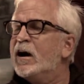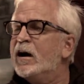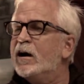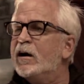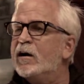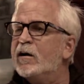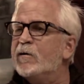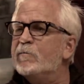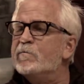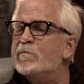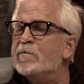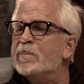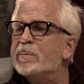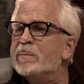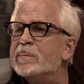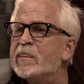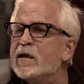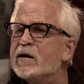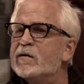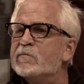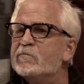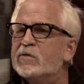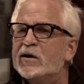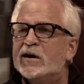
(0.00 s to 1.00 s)
Um,
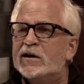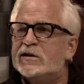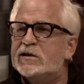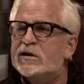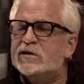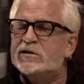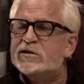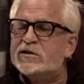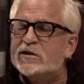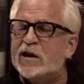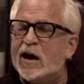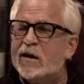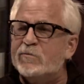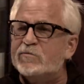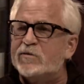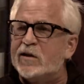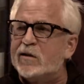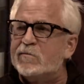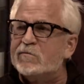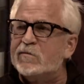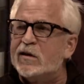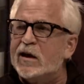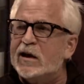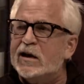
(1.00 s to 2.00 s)
but it didn't stop
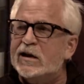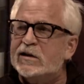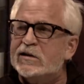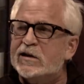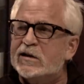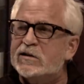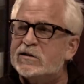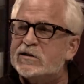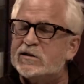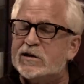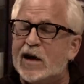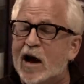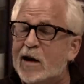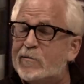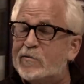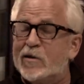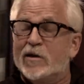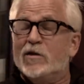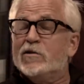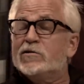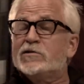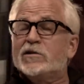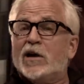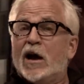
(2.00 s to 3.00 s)
them, and it didn't stop.
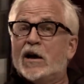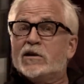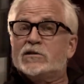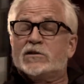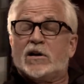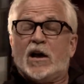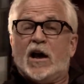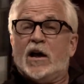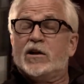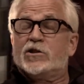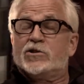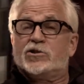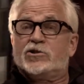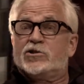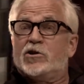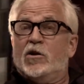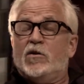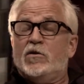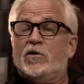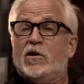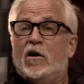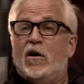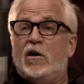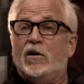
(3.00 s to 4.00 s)
And those guys kind of
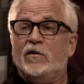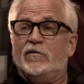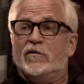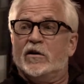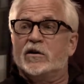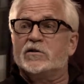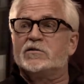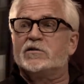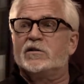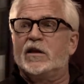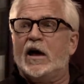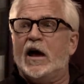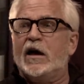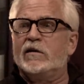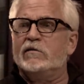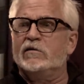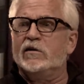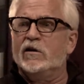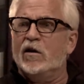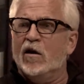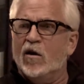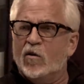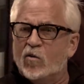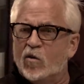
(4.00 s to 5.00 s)
showed all of us that,
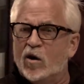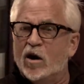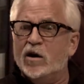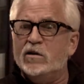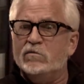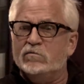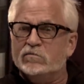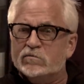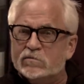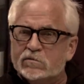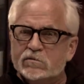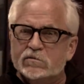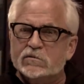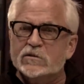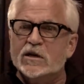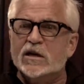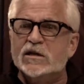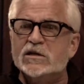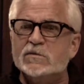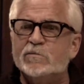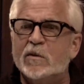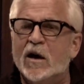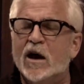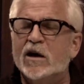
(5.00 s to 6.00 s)
you know what,
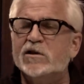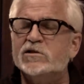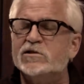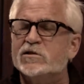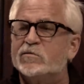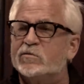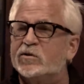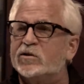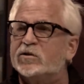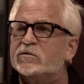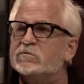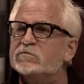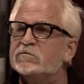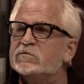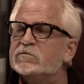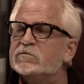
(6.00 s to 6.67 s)
it's possible.